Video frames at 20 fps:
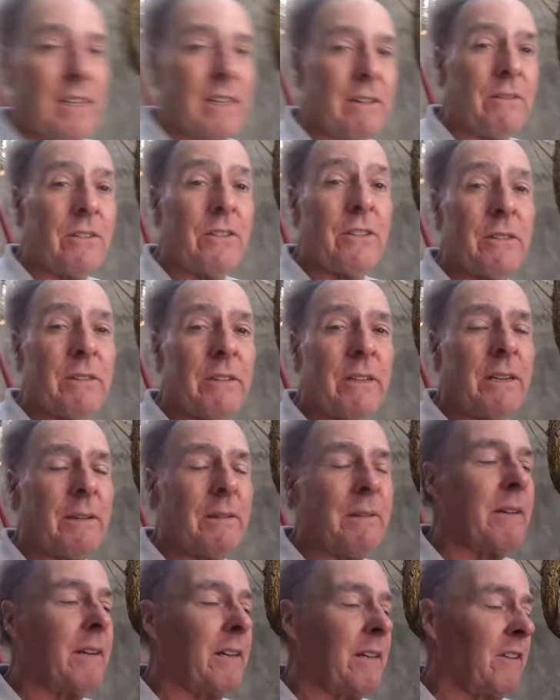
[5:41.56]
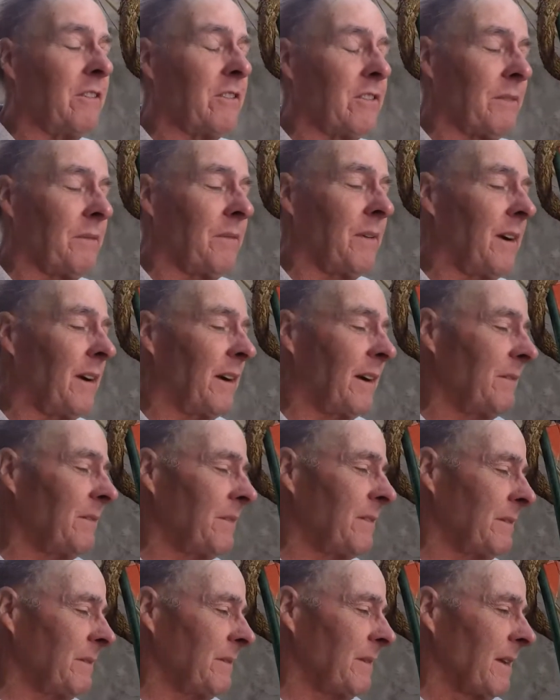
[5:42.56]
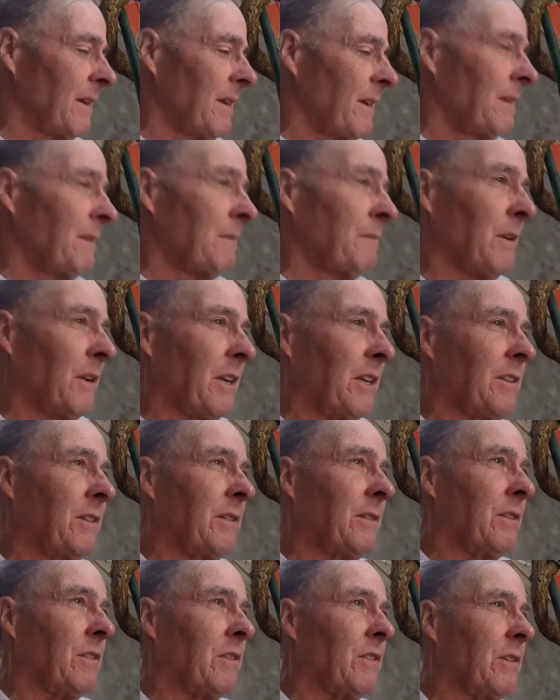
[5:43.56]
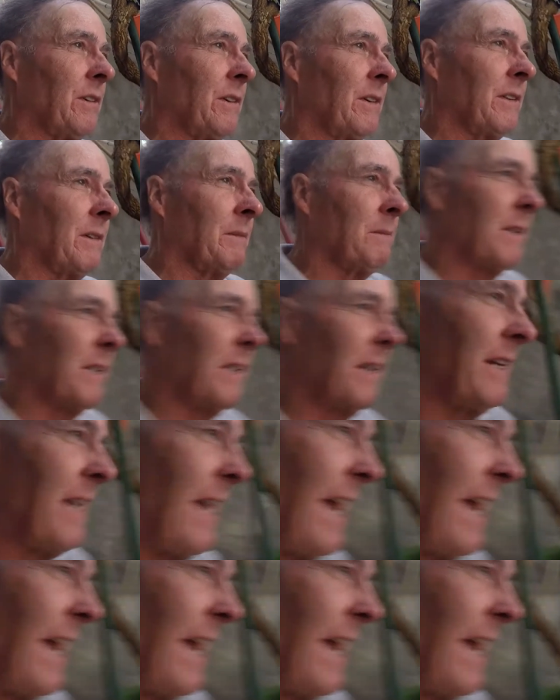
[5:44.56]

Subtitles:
that was I survived. But I do enjoy them. I don't